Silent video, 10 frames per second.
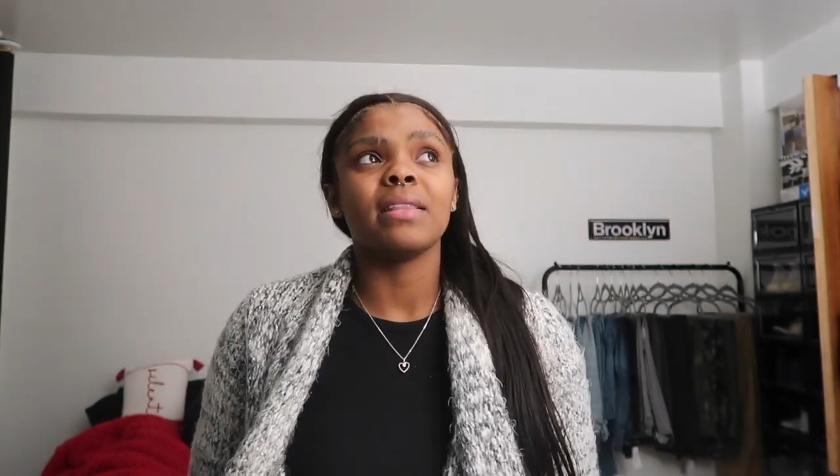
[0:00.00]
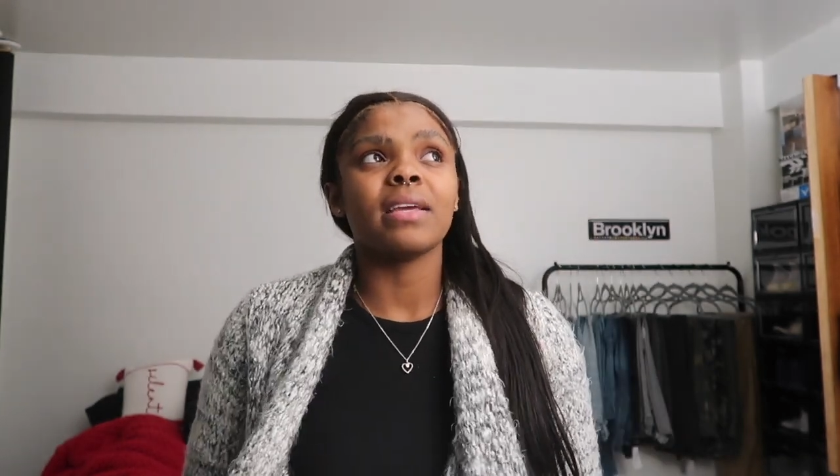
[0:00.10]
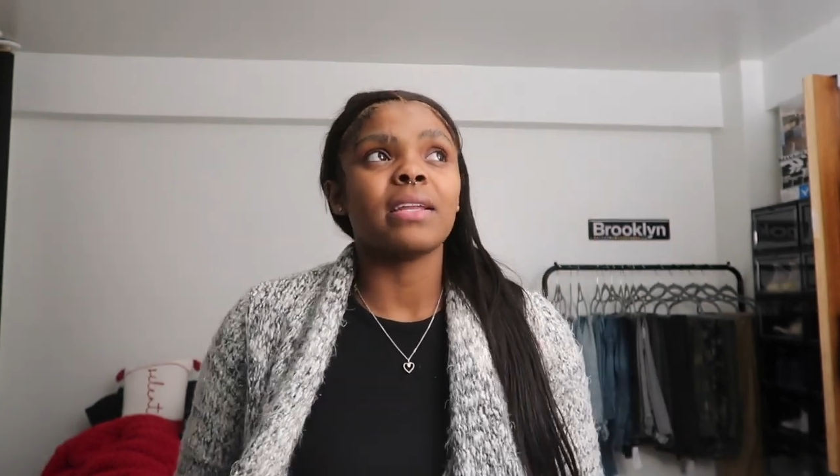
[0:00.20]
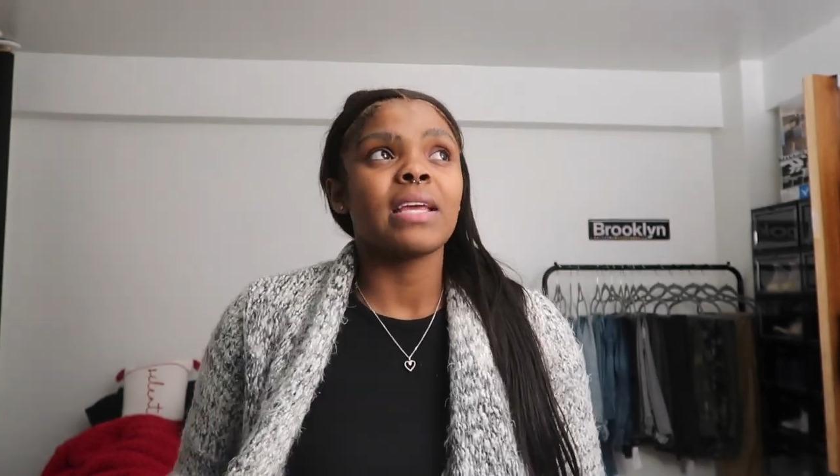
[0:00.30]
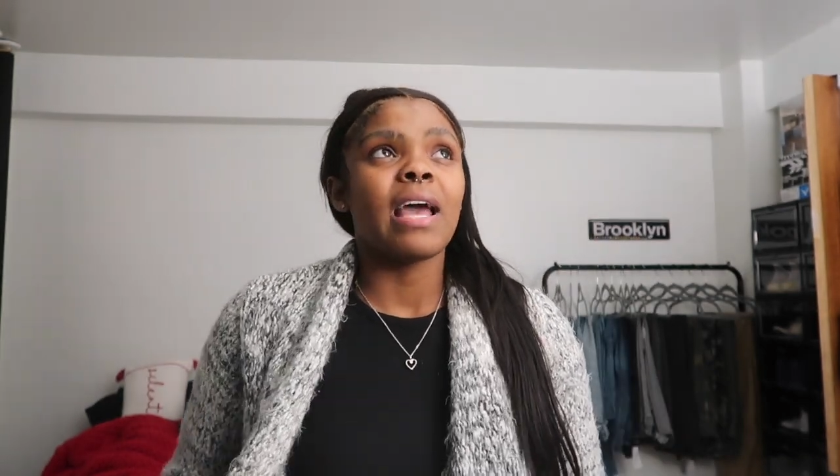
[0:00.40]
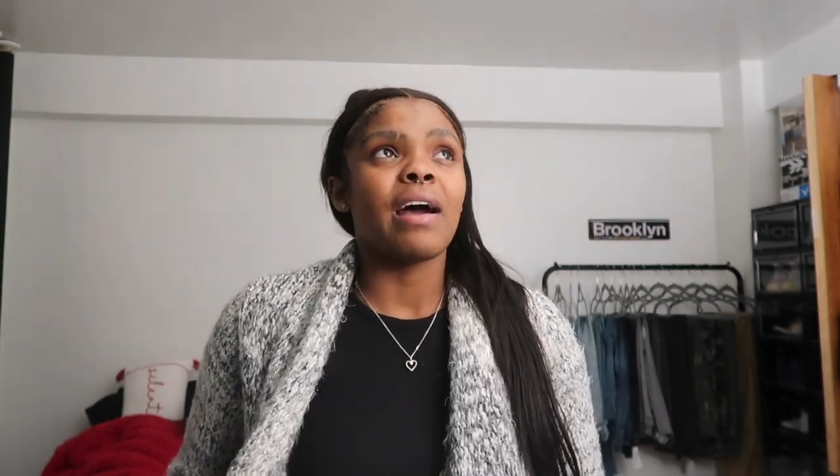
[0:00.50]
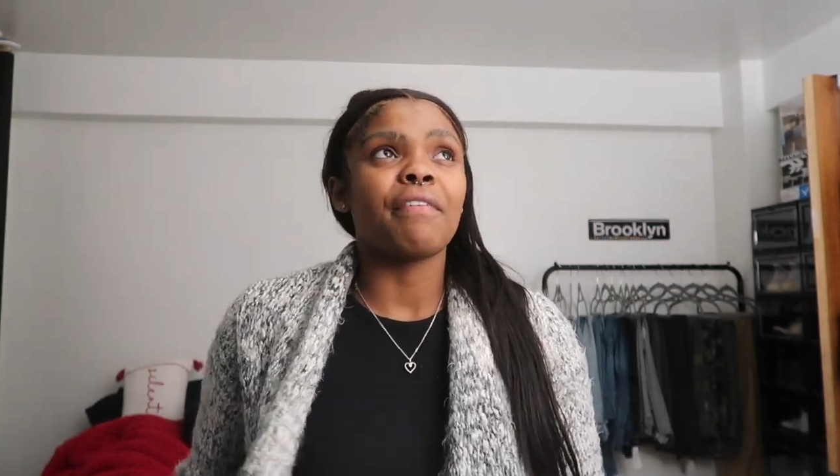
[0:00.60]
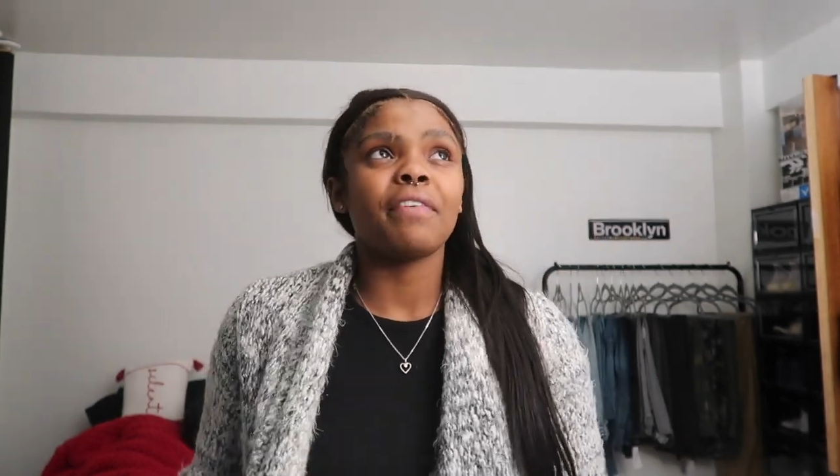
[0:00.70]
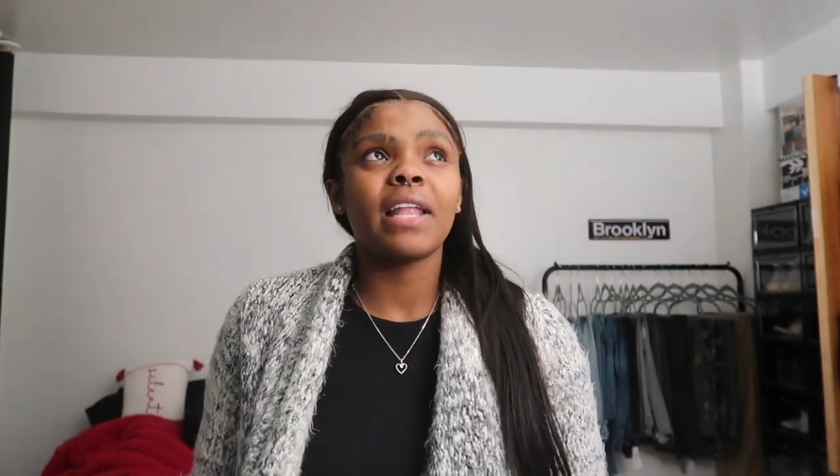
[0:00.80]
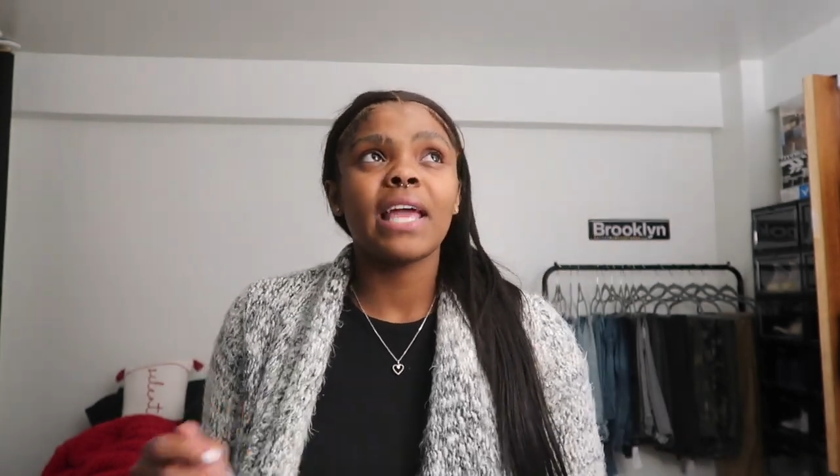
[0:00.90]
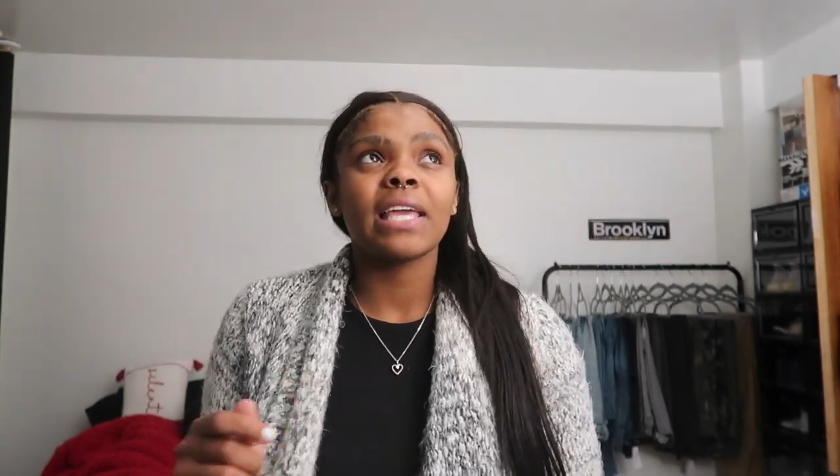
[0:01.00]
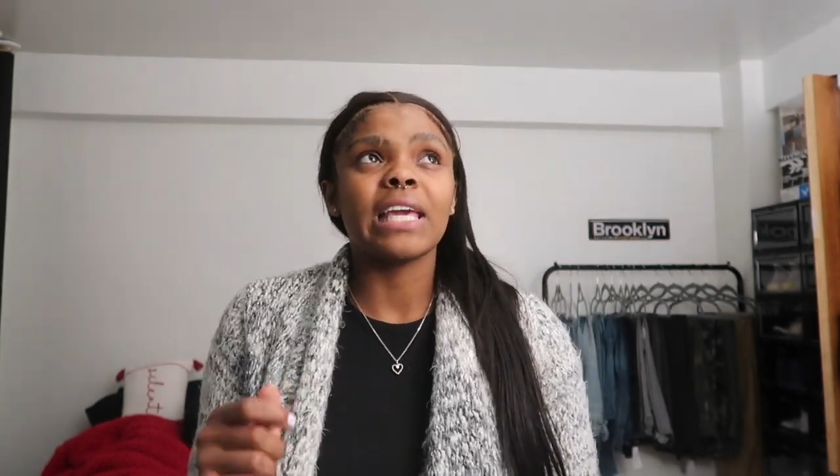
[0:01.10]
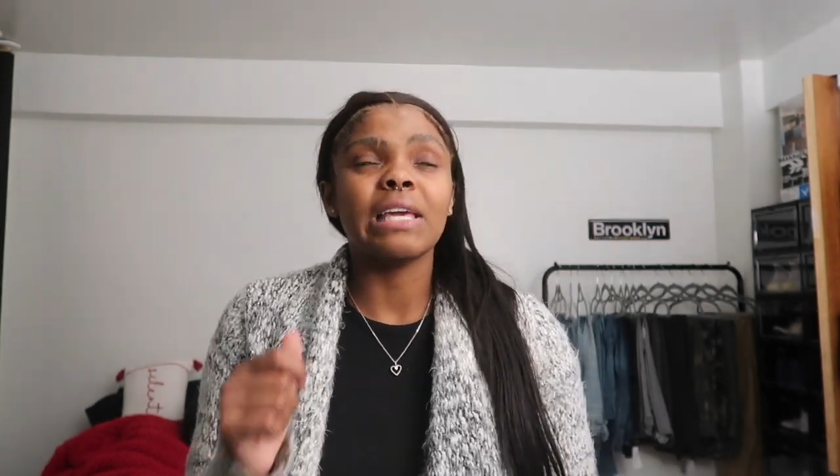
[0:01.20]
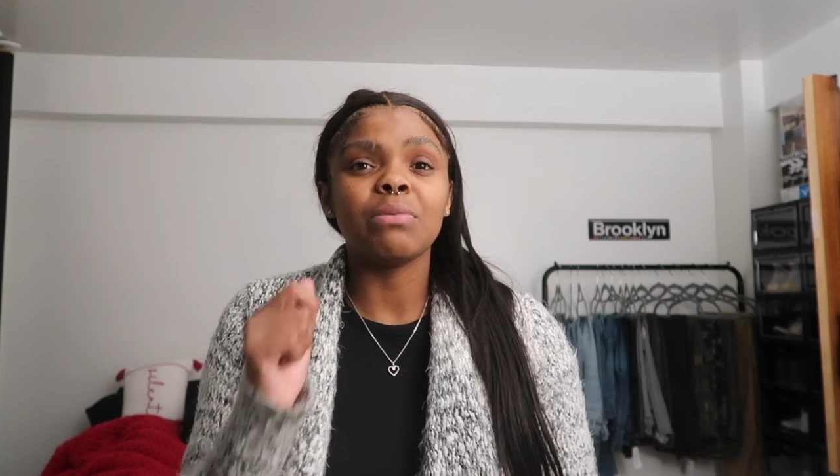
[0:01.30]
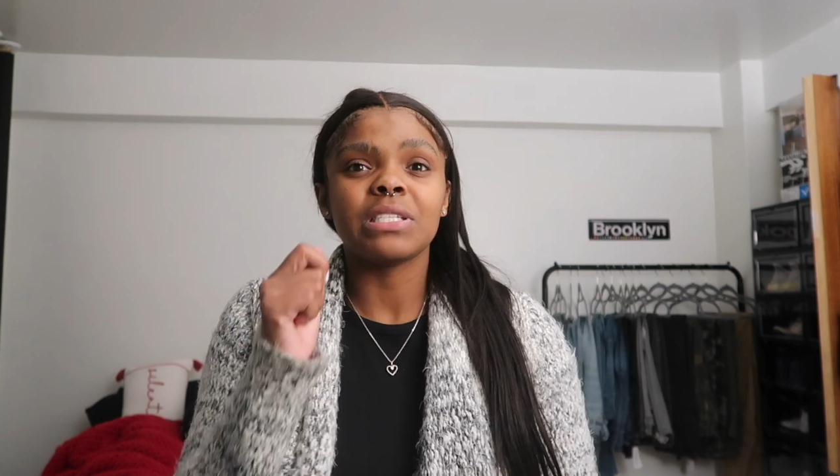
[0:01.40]
and then I felt like
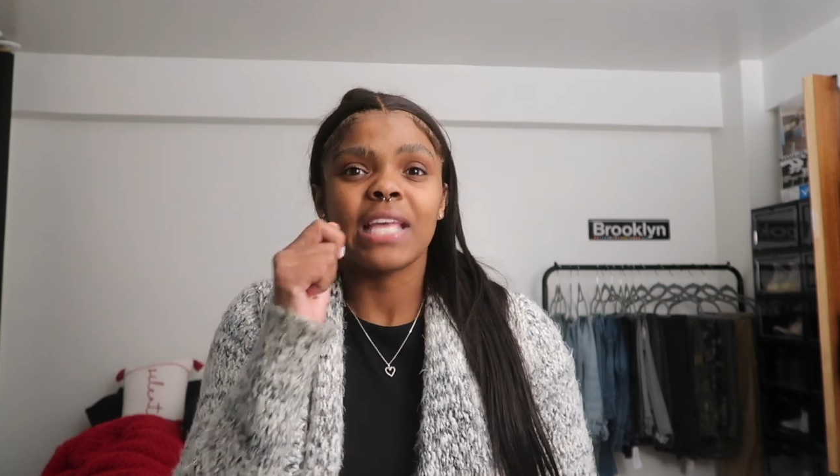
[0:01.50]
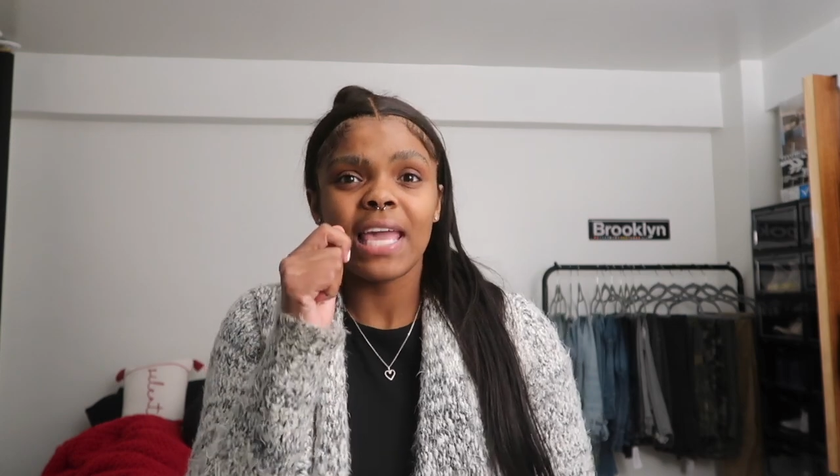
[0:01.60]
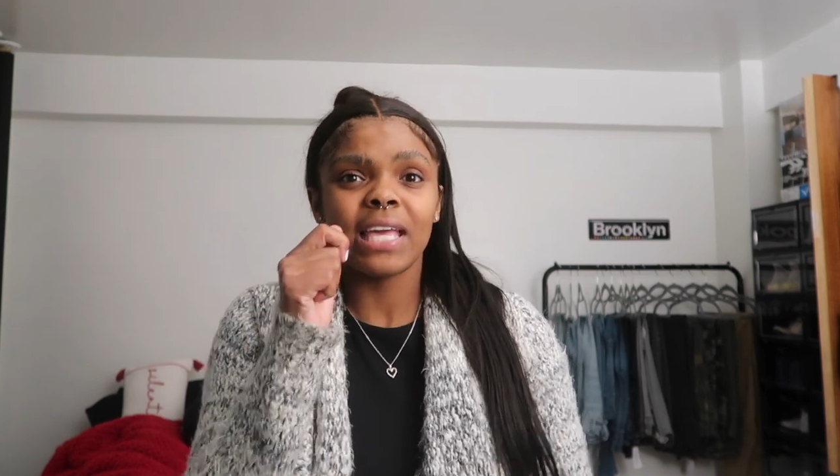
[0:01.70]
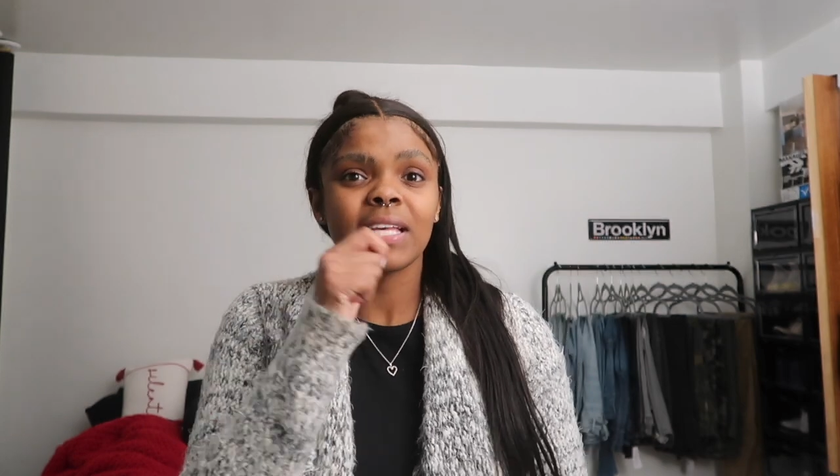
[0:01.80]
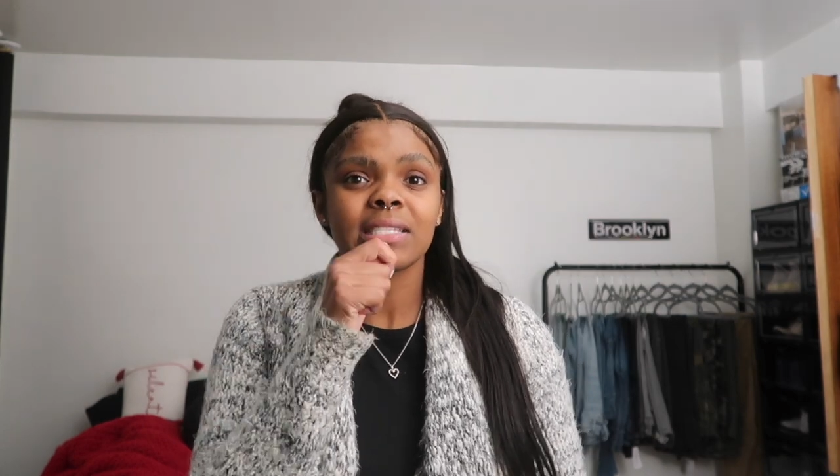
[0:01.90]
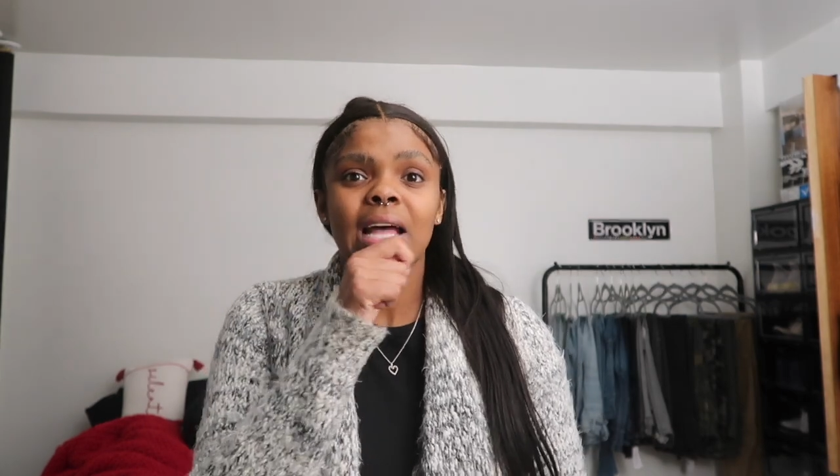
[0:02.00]
he was taking his